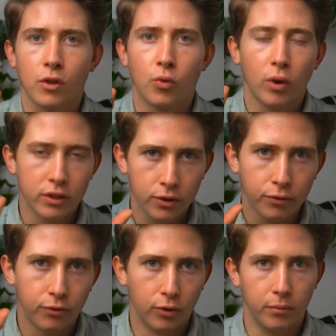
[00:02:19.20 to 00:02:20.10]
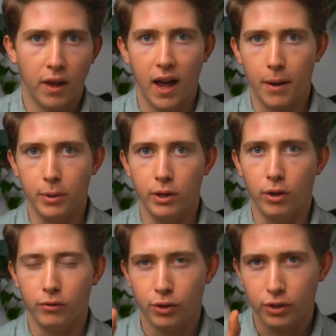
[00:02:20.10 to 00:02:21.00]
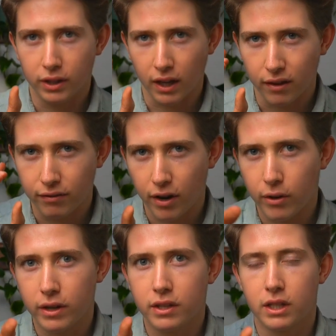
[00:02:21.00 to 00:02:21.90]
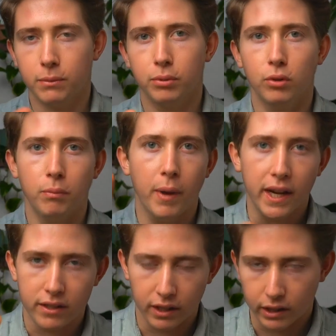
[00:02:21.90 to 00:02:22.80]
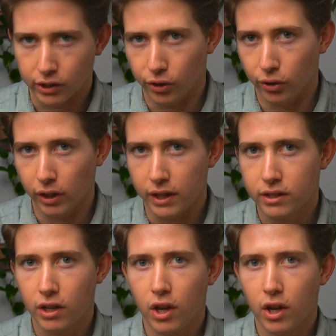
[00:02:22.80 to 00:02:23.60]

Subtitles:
Once you form the habit of using a very simple, basic to-do list,